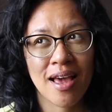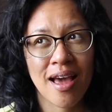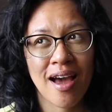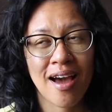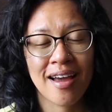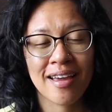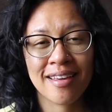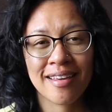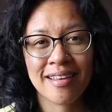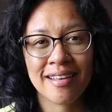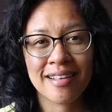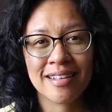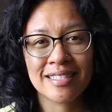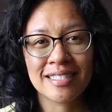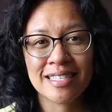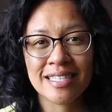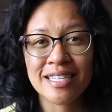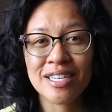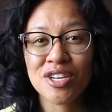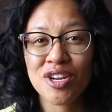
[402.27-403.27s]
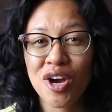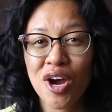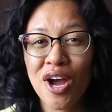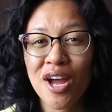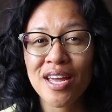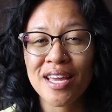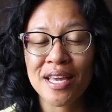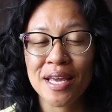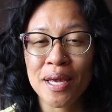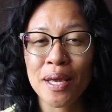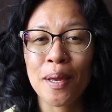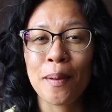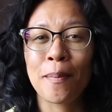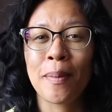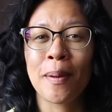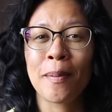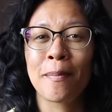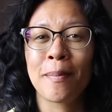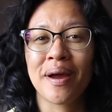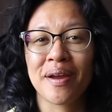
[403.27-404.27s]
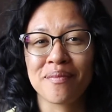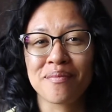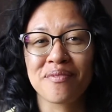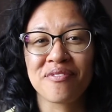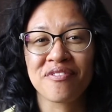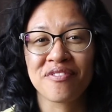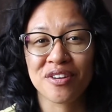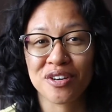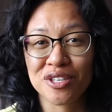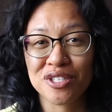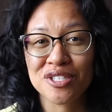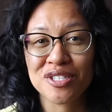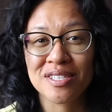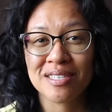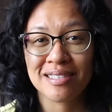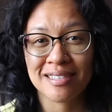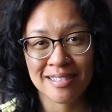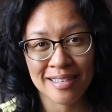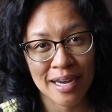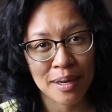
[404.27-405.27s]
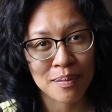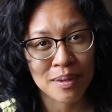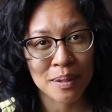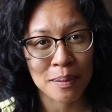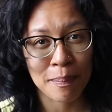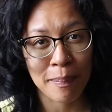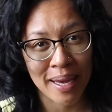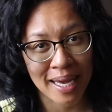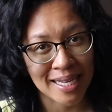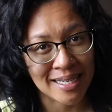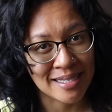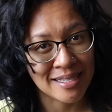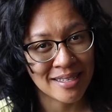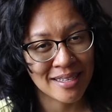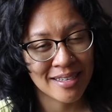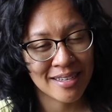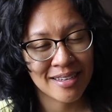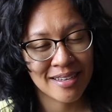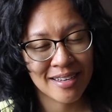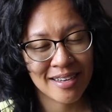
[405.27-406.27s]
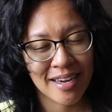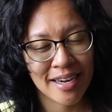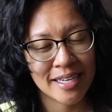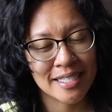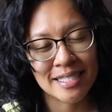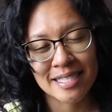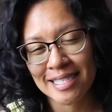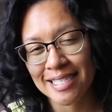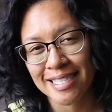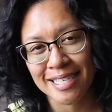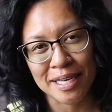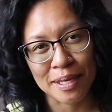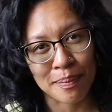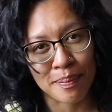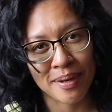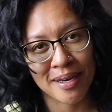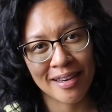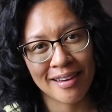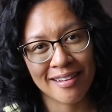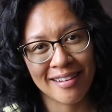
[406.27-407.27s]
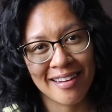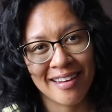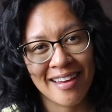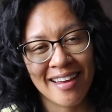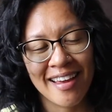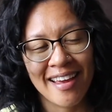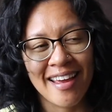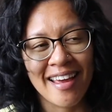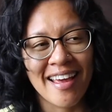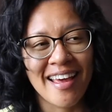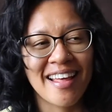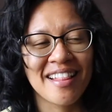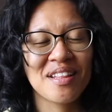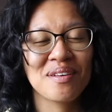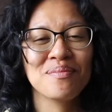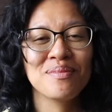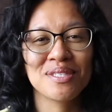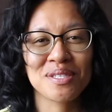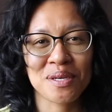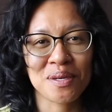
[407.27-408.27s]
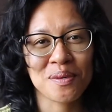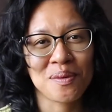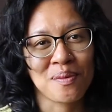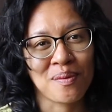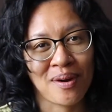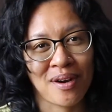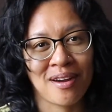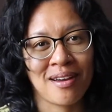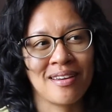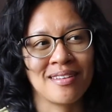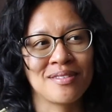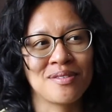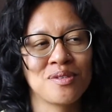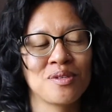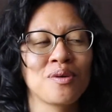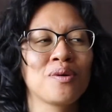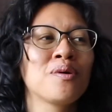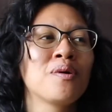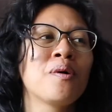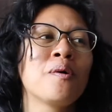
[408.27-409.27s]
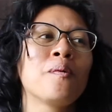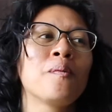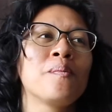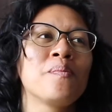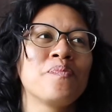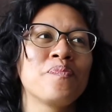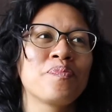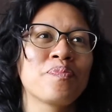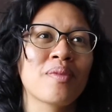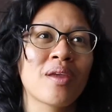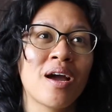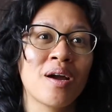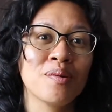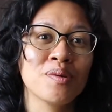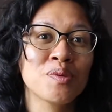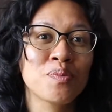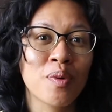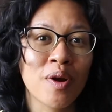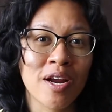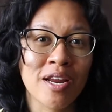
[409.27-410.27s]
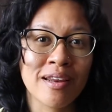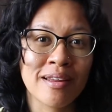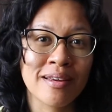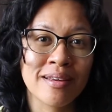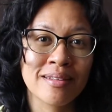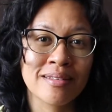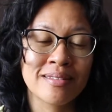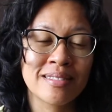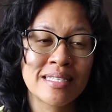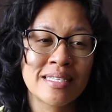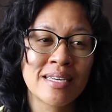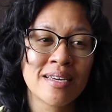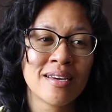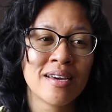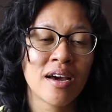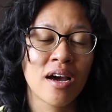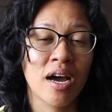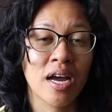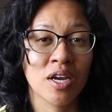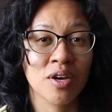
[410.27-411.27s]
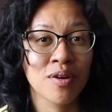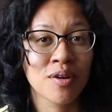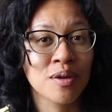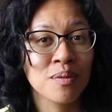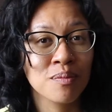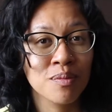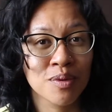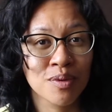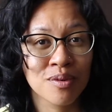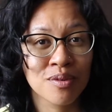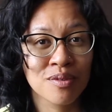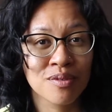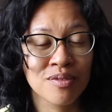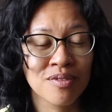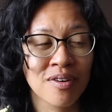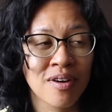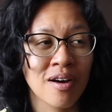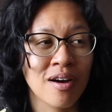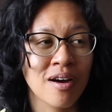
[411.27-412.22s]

I did not keep my first diamond painting. I didn't keep it. And let me tell you why. So I was pregnant, I couldn't move,